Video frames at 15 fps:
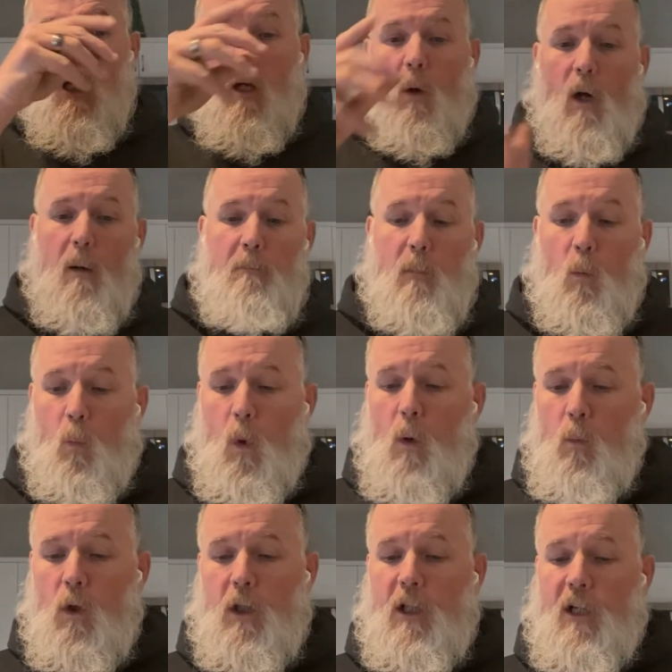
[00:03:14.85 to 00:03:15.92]

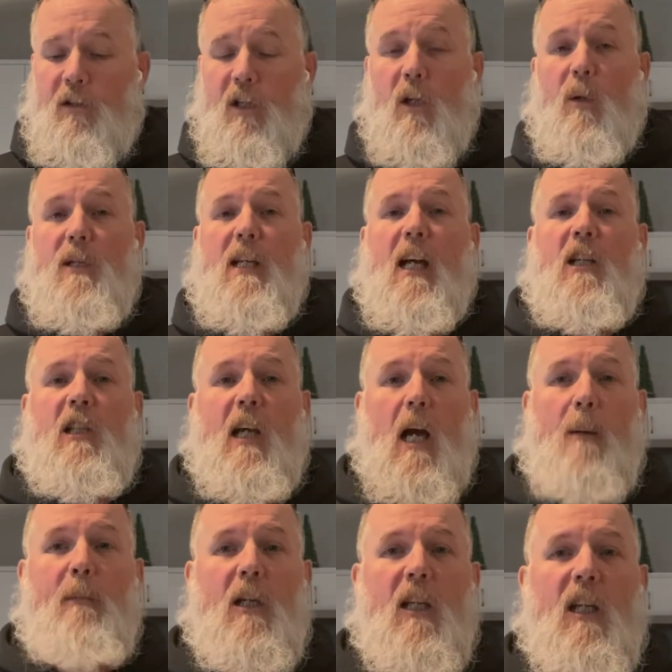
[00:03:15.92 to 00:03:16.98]
What we're going to do is actually,
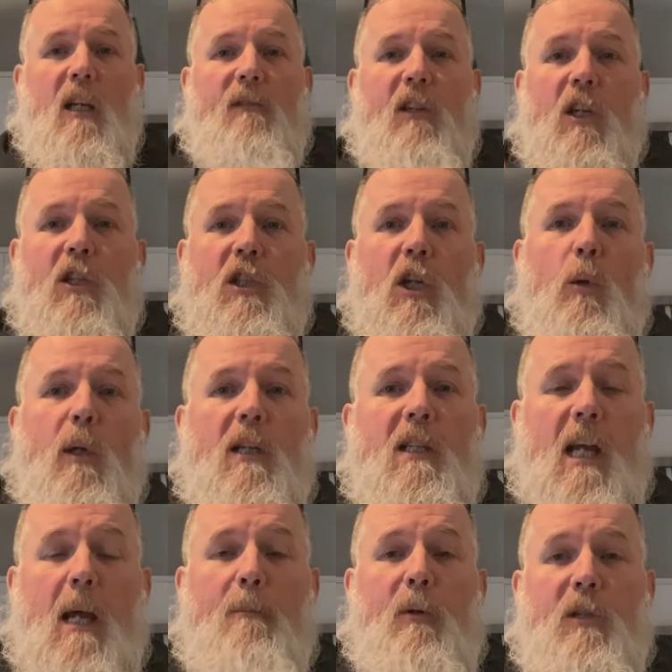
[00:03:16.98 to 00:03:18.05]
I'm going to give you two
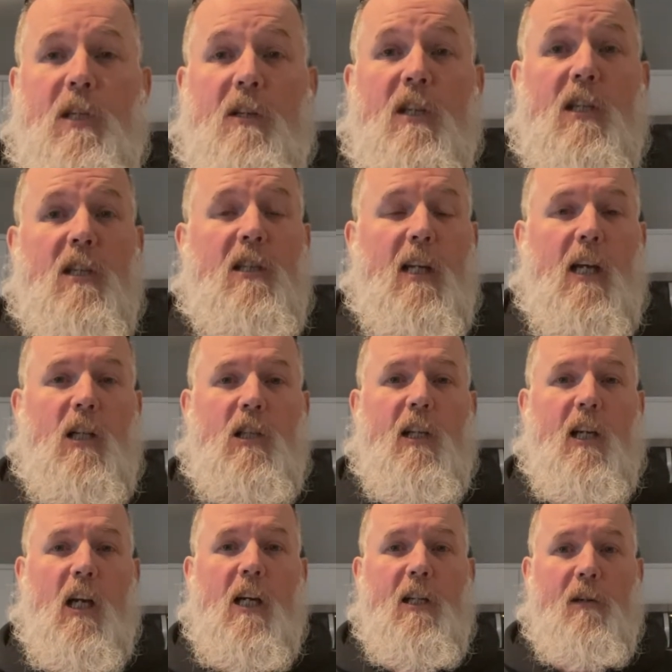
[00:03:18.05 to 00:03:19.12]
examples, and this is actually
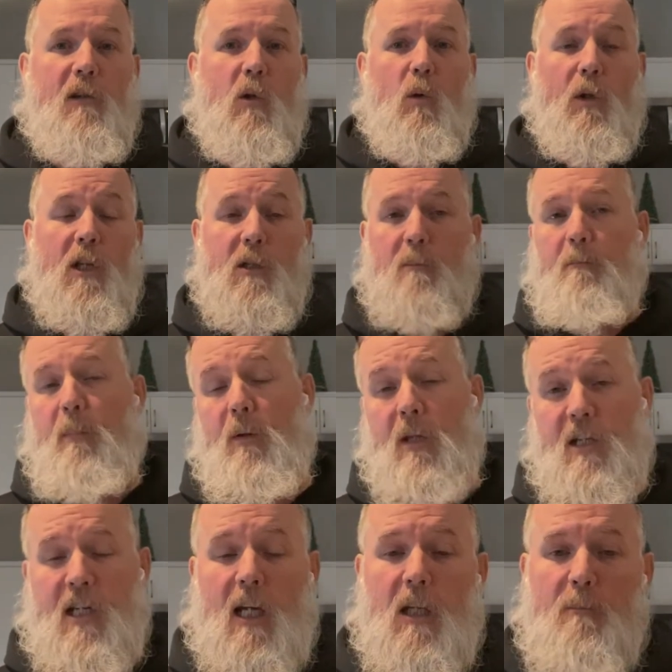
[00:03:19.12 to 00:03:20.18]
kind of cool. The
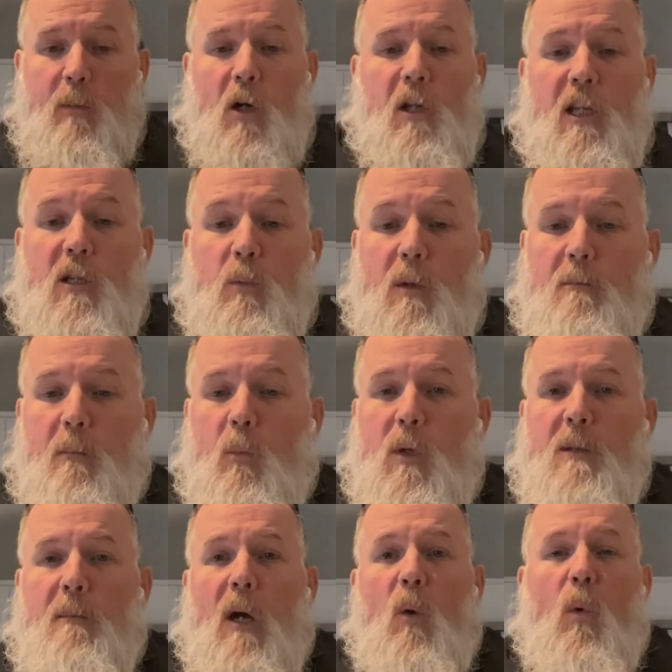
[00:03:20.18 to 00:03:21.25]
second part of this
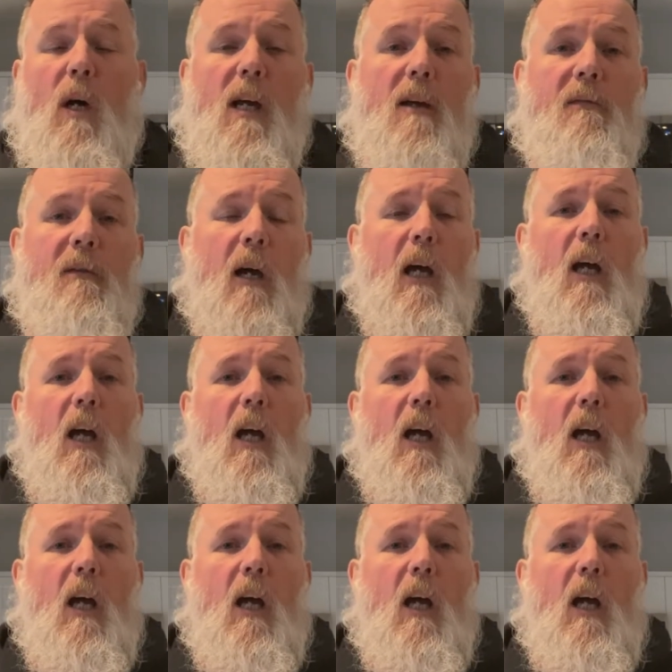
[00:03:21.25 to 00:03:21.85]
was my wife.